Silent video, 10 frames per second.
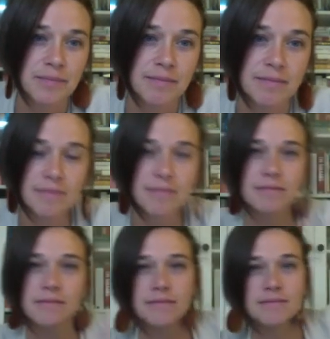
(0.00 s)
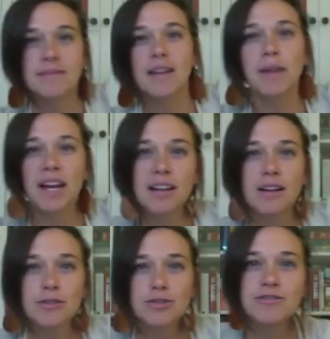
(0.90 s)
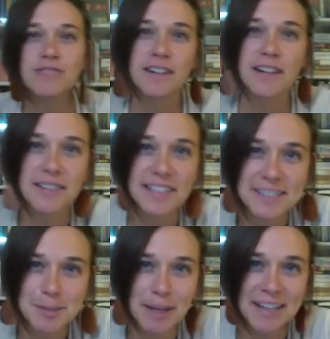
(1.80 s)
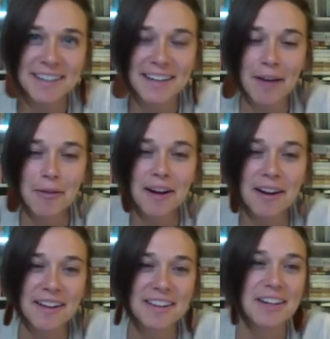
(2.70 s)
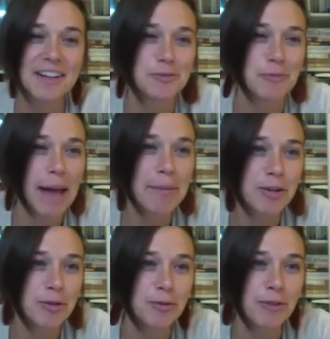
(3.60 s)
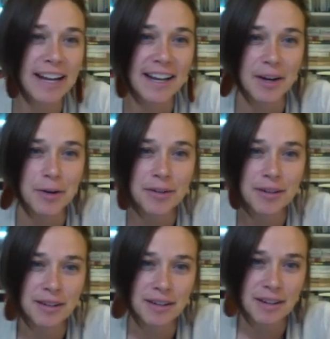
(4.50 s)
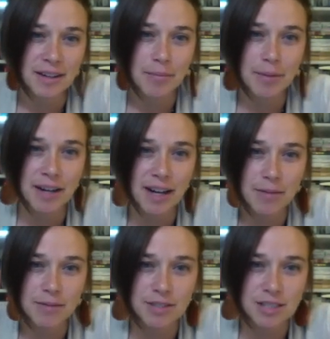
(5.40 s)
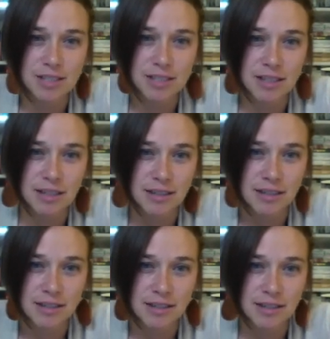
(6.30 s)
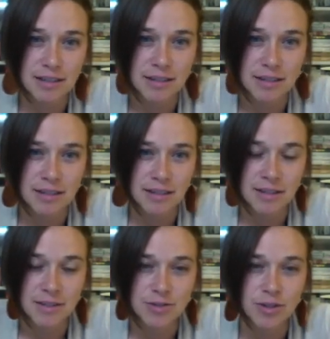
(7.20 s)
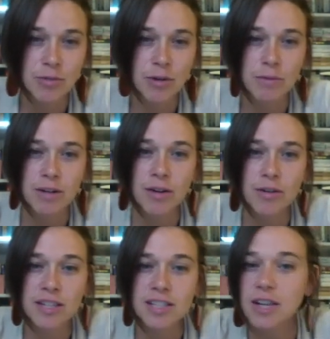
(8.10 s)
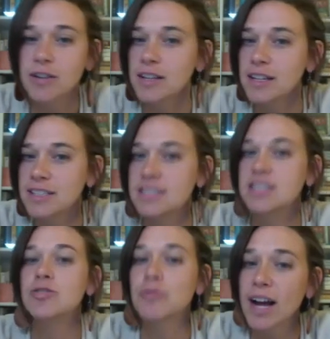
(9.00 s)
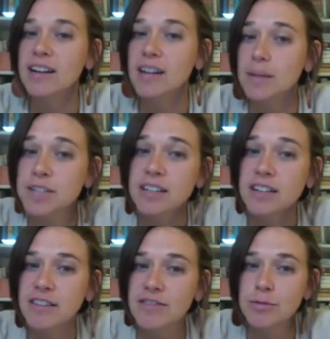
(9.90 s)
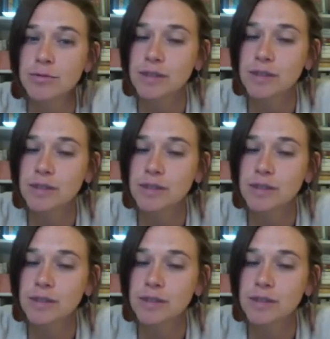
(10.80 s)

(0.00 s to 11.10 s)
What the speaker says: I'm not going to go too far down the dependent noun clause rabbit hole right now, but I will just show you where it would go. It is the direct object of the